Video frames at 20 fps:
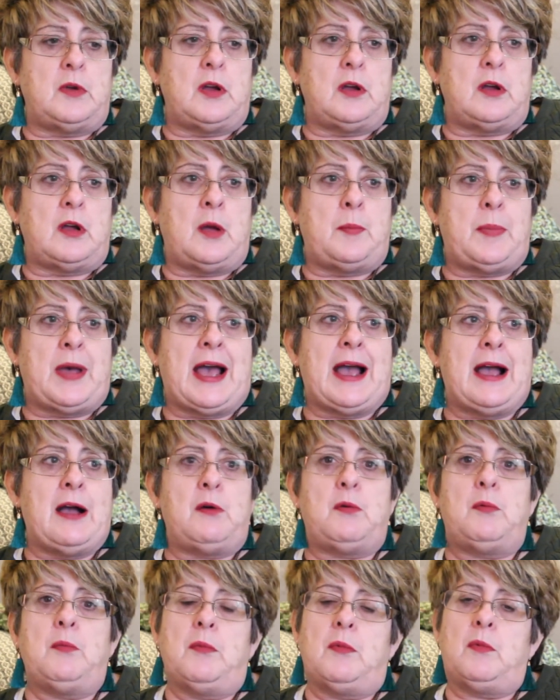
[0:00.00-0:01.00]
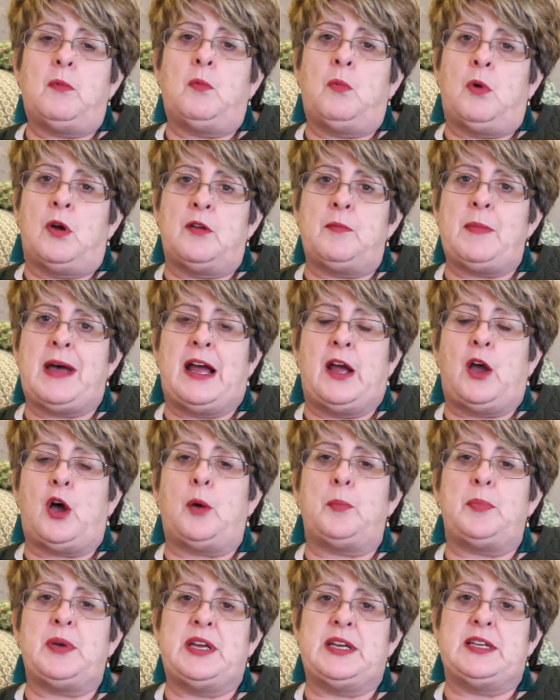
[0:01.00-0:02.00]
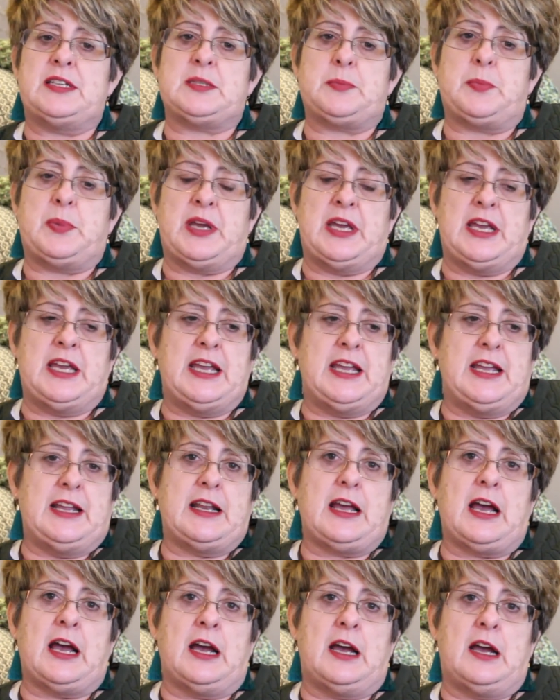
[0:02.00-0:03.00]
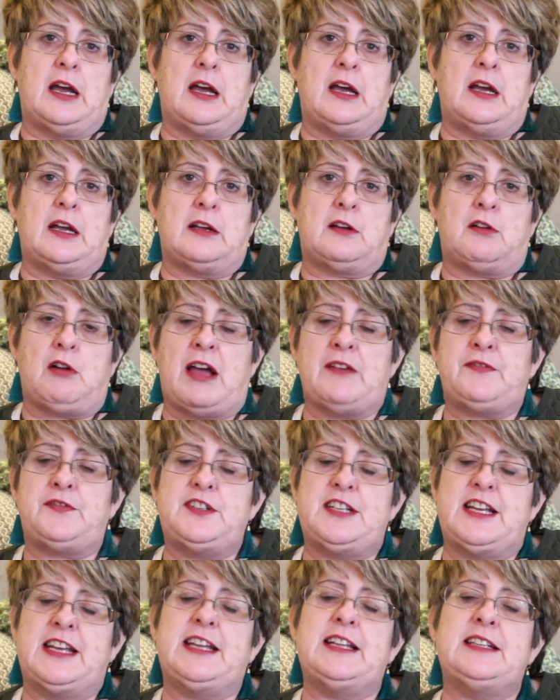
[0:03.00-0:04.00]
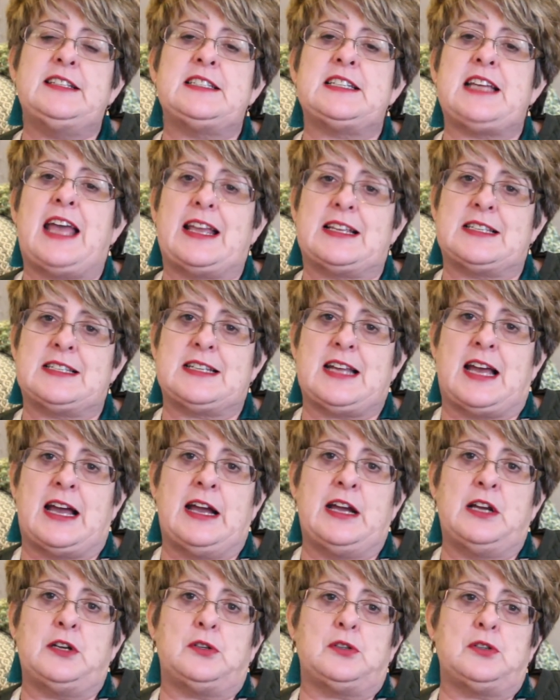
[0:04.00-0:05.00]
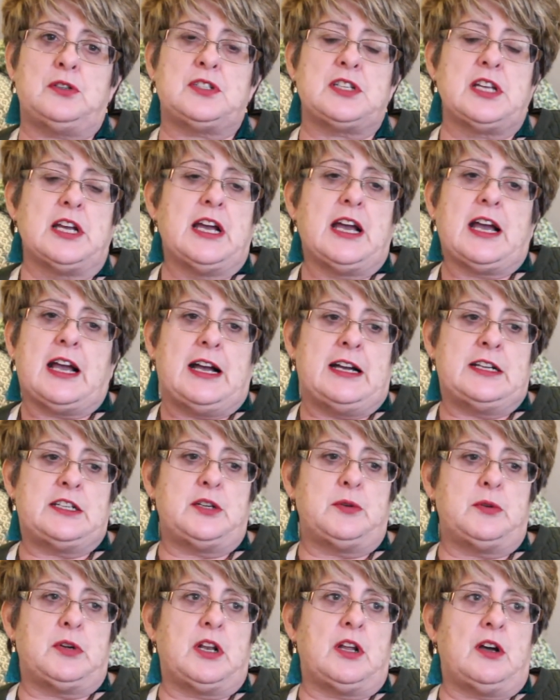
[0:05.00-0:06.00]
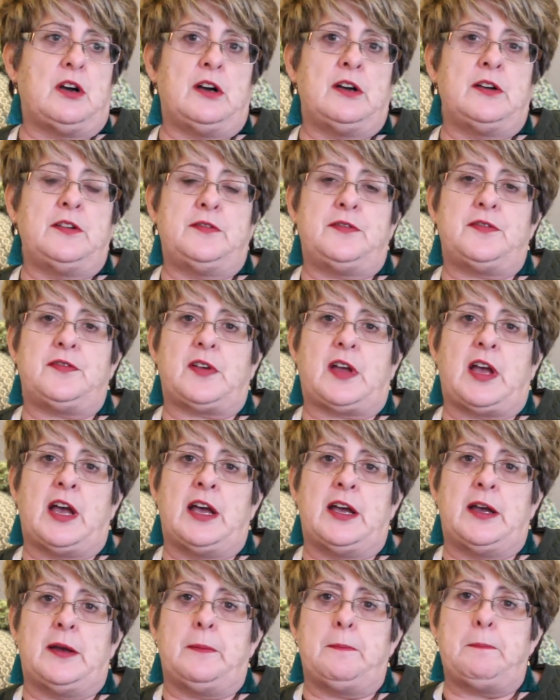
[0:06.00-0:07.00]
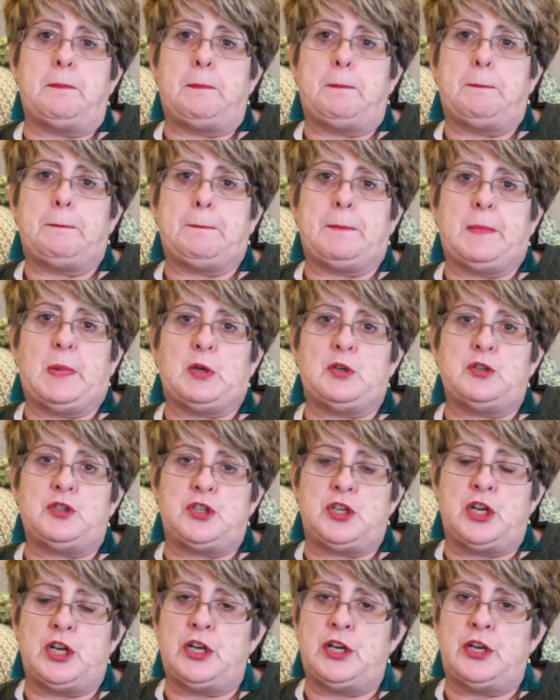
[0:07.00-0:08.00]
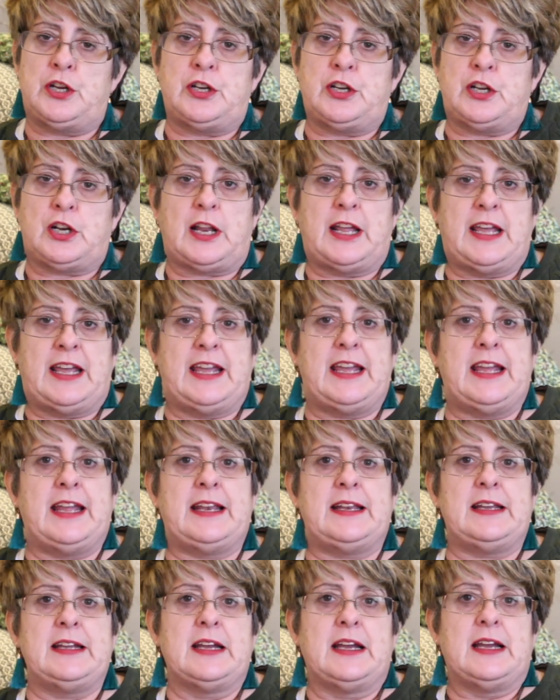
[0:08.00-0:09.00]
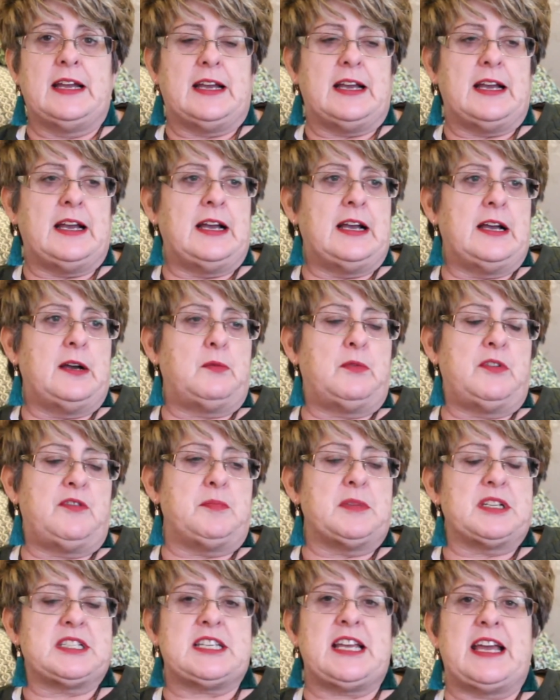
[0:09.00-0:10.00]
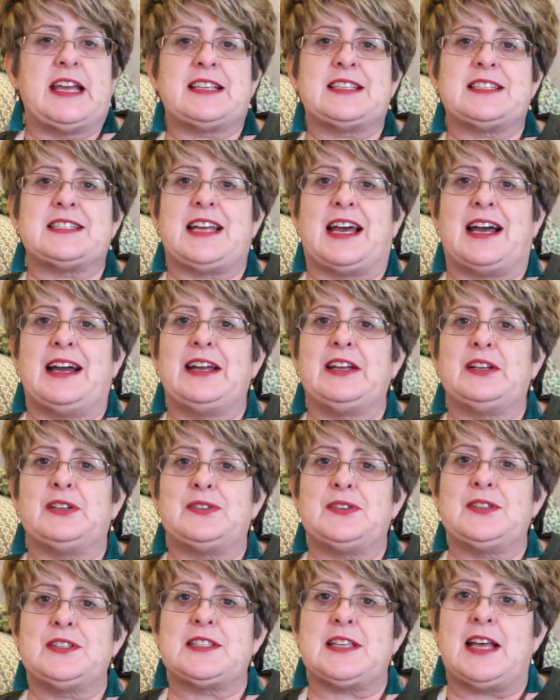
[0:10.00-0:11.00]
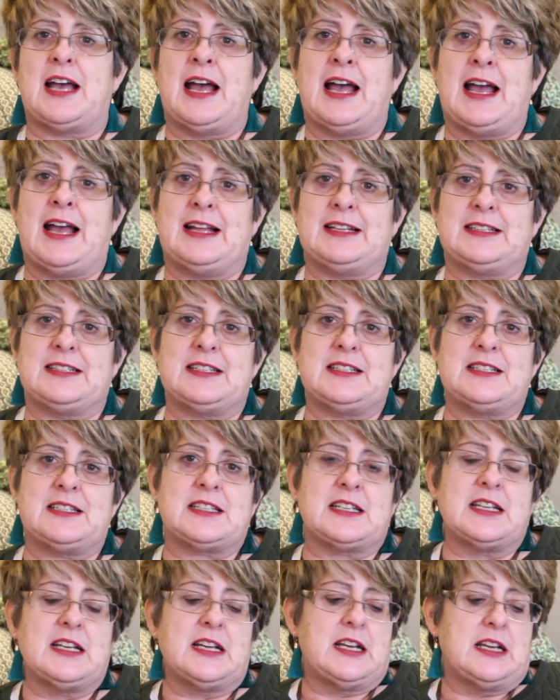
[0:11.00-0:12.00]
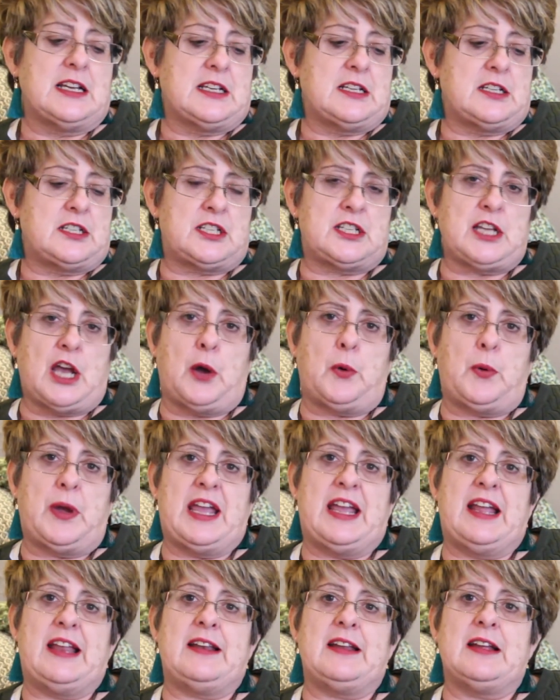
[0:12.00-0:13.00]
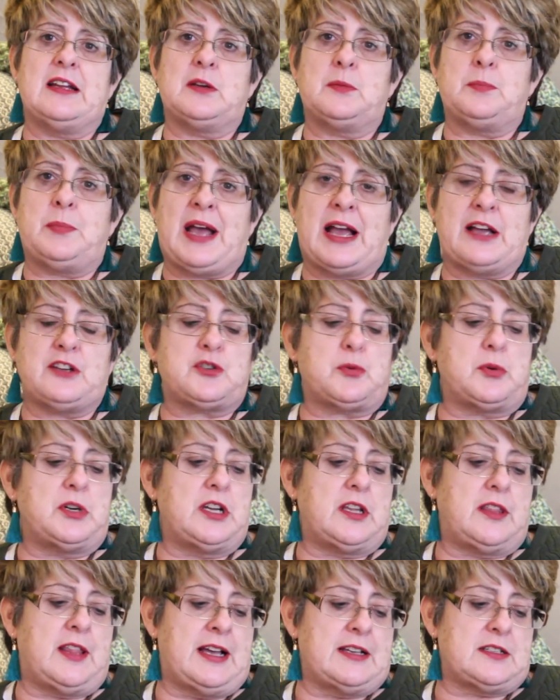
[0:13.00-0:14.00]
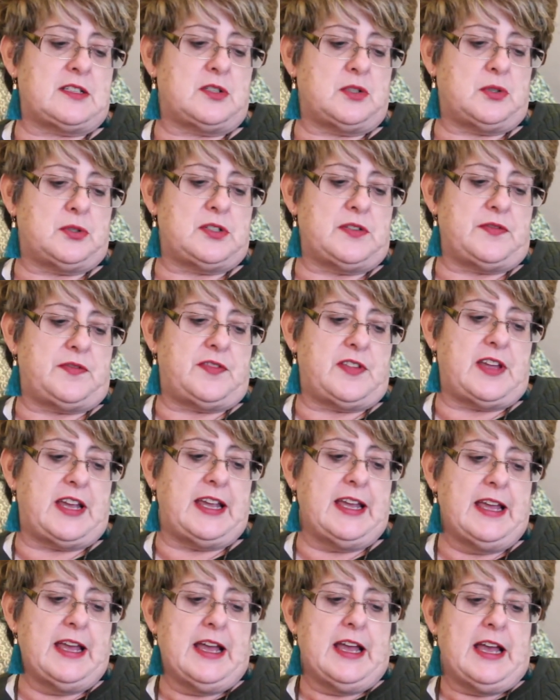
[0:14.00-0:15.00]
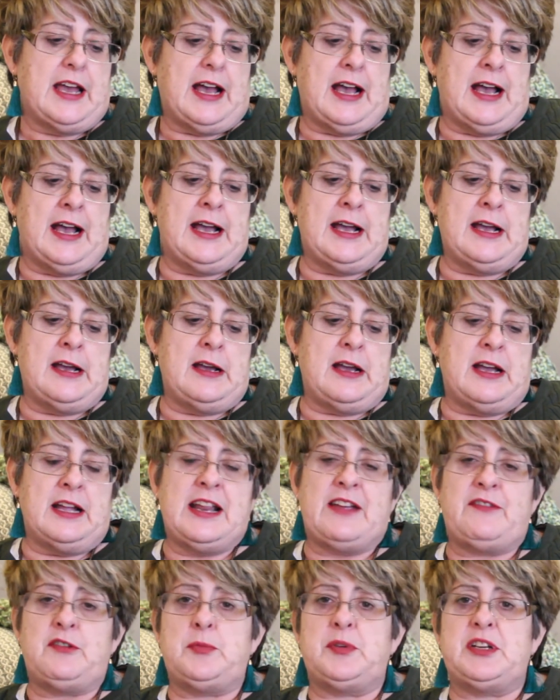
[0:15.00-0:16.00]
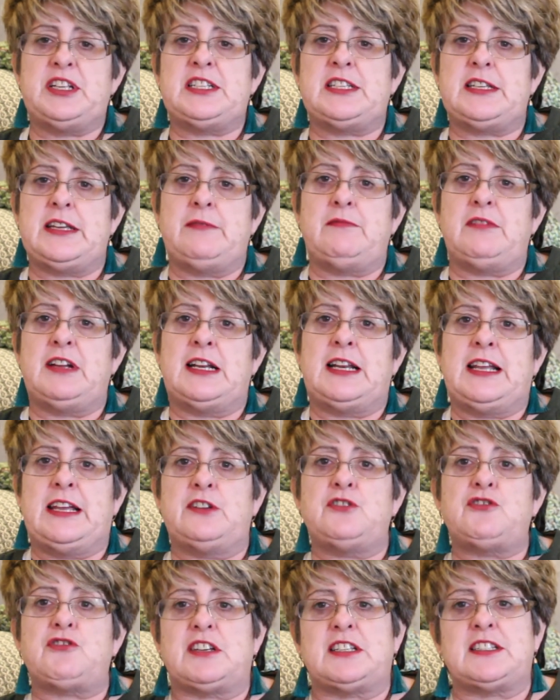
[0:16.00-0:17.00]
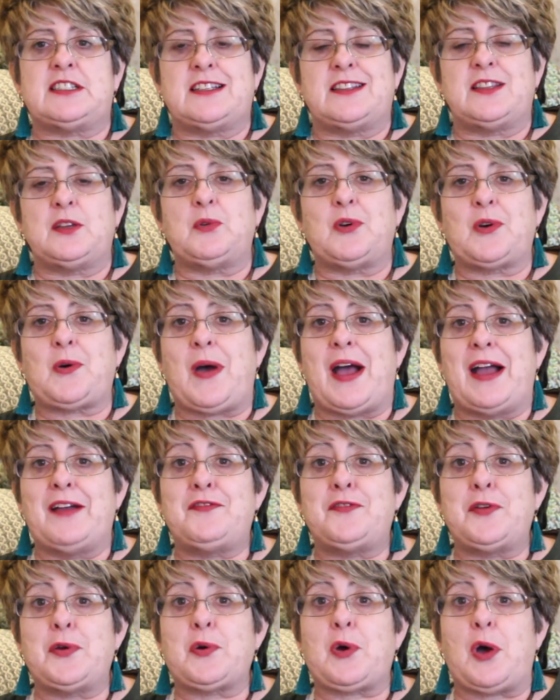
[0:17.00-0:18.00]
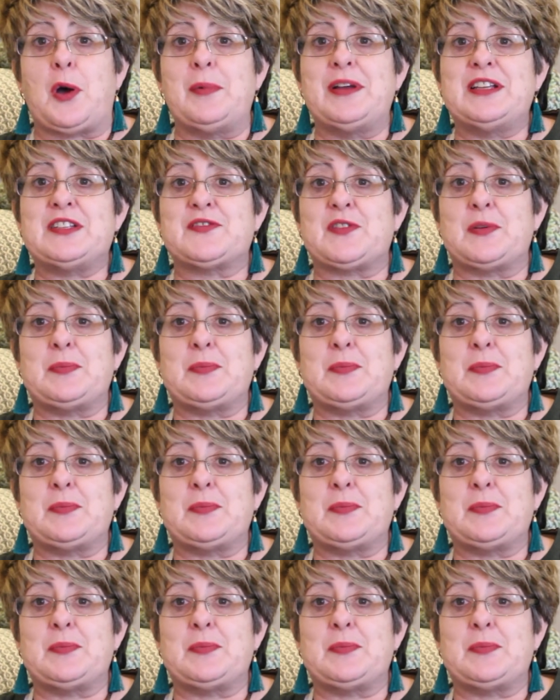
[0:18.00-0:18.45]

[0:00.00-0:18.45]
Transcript: about one of my hobbies being uh, crafting, textiles. I do a lot of um, journaling uh, with my textiles and sewing, patchwork, that sort of thing. Uh, and everybody seemed really interested. There were quite a few comments from